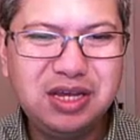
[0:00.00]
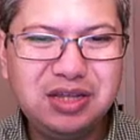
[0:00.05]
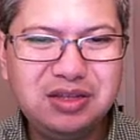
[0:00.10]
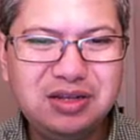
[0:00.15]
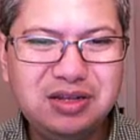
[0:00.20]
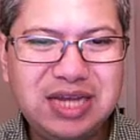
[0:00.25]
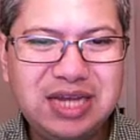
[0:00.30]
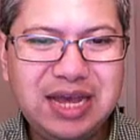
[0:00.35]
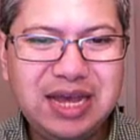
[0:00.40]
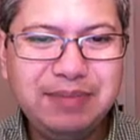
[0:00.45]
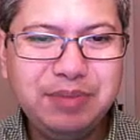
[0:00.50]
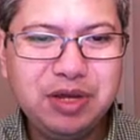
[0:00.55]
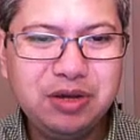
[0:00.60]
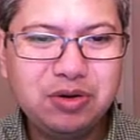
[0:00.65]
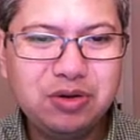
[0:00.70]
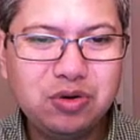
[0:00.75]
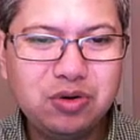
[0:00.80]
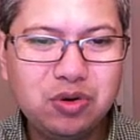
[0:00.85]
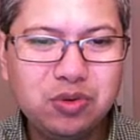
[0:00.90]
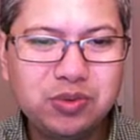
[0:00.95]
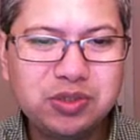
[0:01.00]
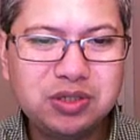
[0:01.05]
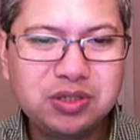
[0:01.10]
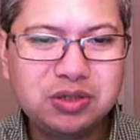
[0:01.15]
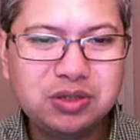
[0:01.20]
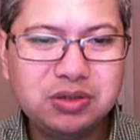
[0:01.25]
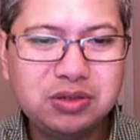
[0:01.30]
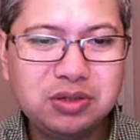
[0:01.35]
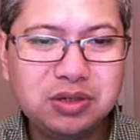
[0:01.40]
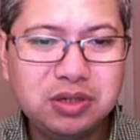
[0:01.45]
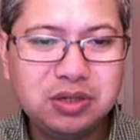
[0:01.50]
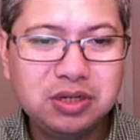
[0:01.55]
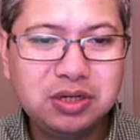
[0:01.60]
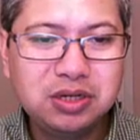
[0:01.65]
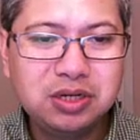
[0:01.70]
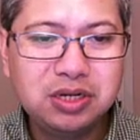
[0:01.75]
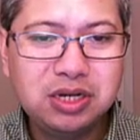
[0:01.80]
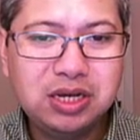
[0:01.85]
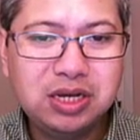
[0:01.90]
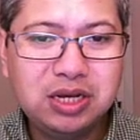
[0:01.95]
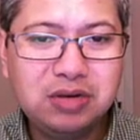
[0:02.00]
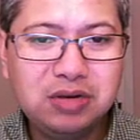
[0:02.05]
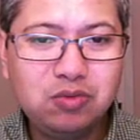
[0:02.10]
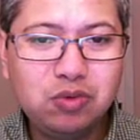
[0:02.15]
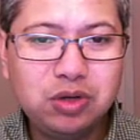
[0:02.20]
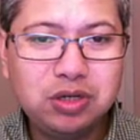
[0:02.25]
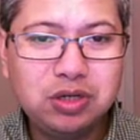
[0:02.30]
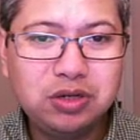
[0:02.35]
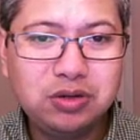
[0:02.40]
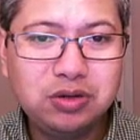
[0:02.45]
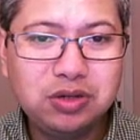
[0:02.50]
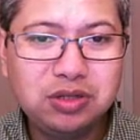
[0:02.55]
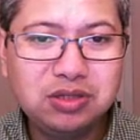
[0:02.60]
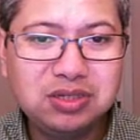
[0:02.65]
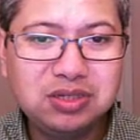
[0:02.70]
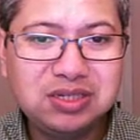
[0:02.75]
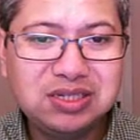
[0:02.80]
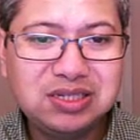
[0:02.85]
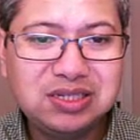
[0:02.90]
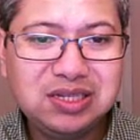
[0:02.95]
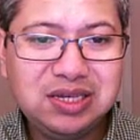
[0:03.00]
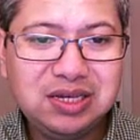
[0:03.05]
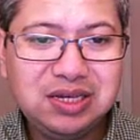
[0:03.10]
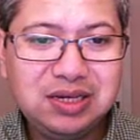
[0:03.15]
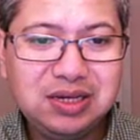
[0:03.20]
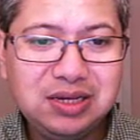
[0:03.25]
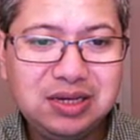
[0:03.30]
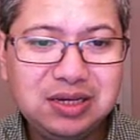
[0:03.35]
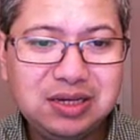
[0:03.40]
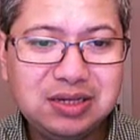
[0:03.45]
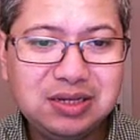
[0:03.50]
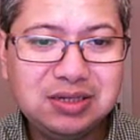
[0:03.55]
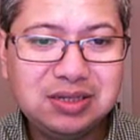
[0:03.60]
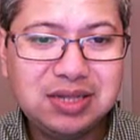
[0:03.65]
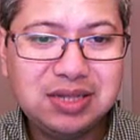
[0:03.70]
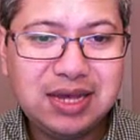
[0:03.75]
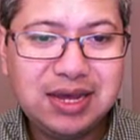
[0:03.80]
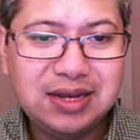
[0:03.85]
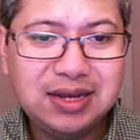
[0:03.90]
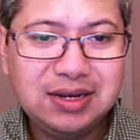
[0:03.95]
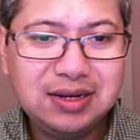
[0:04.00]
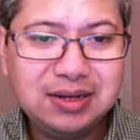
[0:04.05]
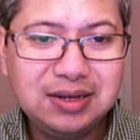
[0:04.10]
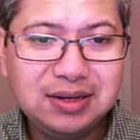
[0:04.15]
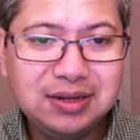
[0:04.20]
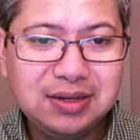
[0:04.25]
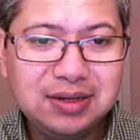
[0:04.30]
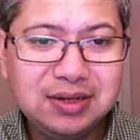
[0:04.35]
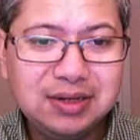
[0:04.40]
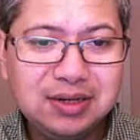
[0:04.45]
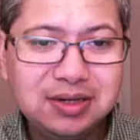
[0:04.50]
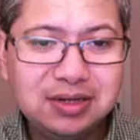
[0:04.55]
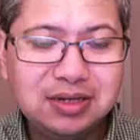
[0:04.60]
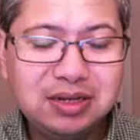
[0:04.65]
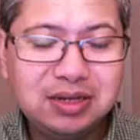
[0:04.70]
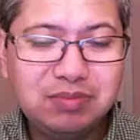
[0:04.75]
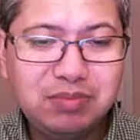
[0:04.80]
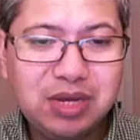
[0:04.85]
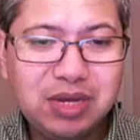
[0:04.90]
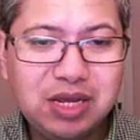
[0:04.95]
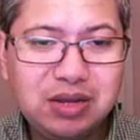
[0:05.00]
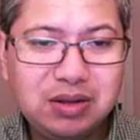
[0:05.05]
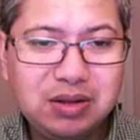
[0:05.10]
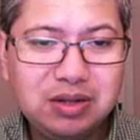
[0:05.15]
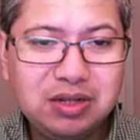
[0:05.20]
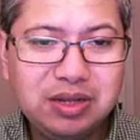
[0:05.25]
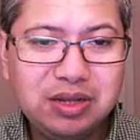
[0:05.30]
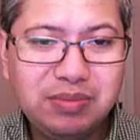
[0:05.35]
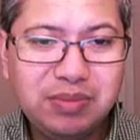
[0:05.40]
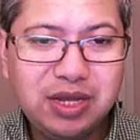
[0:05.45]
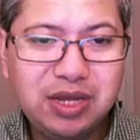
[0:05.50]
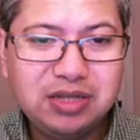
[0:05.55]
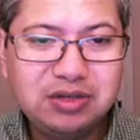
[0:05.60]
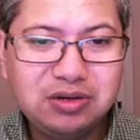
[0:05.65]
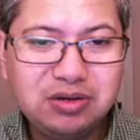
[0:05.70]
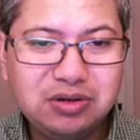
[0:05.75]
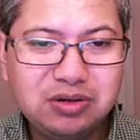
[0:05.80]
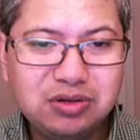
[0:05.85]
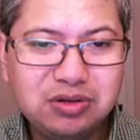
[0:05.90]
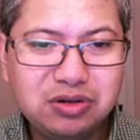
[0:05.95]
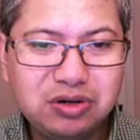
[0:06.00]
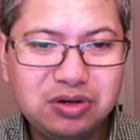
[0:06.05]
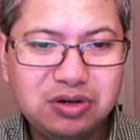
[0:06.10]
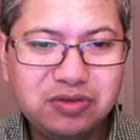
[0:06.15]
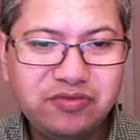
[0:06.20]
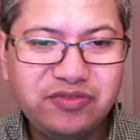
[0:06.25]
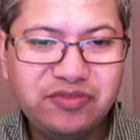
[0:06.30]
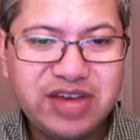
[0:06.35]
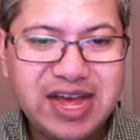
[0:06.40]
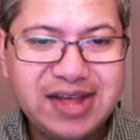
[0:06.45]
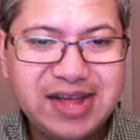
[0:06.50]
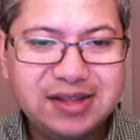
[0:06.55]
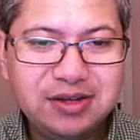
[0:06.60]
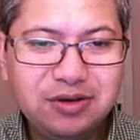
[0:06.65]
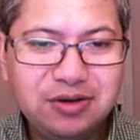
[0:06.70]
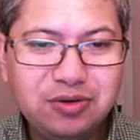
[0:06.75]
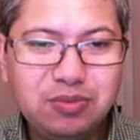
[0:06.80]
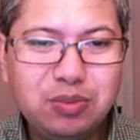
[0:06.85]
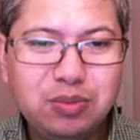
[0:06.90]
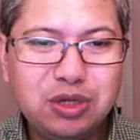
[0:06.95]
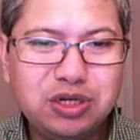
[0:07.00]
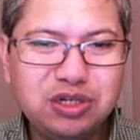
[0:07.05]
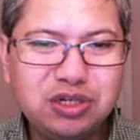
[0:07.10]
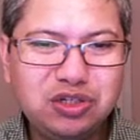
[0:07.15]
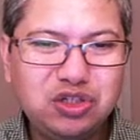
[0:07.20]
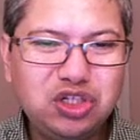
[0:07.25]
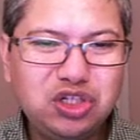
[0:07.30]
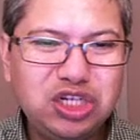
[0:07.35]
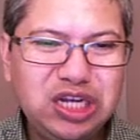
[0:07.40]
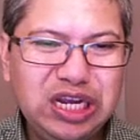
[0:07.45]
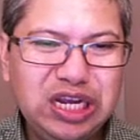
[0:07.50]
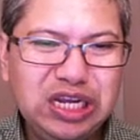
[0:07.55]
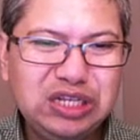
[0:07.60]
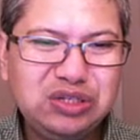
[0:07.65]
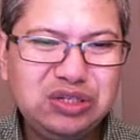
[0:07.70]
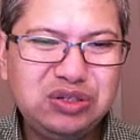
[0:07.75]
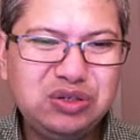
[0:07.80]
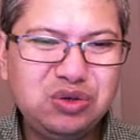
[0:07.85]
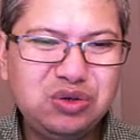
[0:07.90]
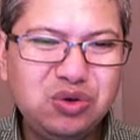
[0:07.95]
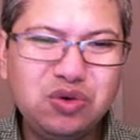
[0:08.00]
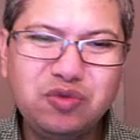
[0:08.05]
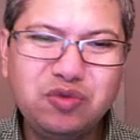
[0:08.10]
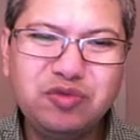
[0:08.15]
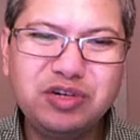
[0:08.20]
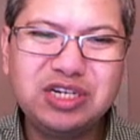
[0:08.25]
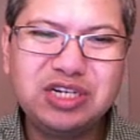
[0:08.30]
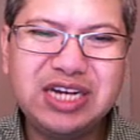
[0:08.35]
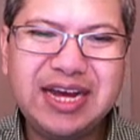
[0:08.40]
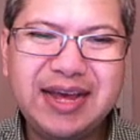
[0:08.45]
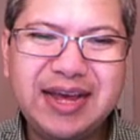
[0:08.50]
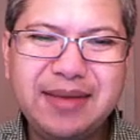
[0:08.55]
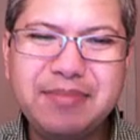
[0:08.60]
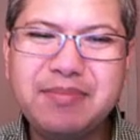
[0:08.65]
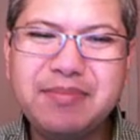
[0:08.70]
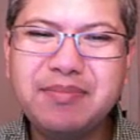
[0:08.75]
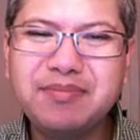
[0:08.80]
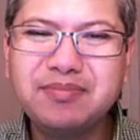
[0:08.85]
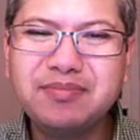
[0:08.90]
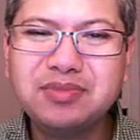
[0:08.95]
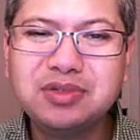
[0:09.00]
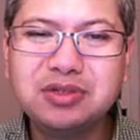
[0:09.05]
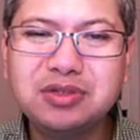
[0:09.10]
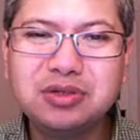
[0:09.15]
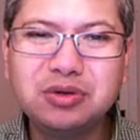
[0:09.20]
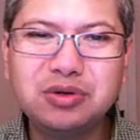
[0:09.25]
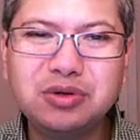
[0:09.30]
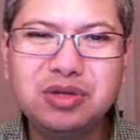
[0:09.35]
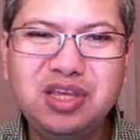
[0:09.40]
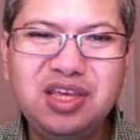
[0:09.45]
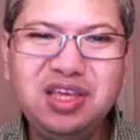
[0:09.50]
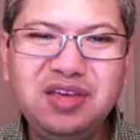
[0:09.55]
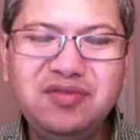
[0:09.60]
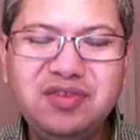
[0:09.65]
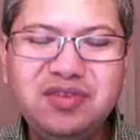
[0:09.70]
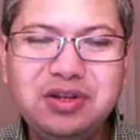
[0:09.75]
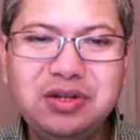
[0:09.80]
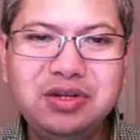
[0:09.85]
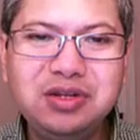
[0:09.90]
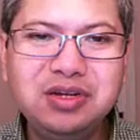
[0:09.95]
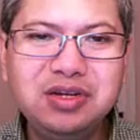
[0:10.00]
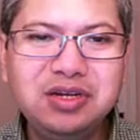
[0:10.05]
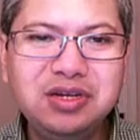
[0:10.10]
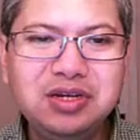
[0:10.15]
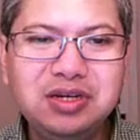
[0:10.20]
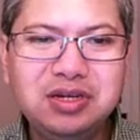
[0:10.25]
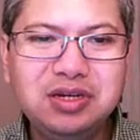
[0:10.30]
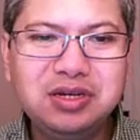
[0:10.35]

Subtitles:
and the damping coefficient. And what you can see is that they measured a certain value, but it changed over time. So even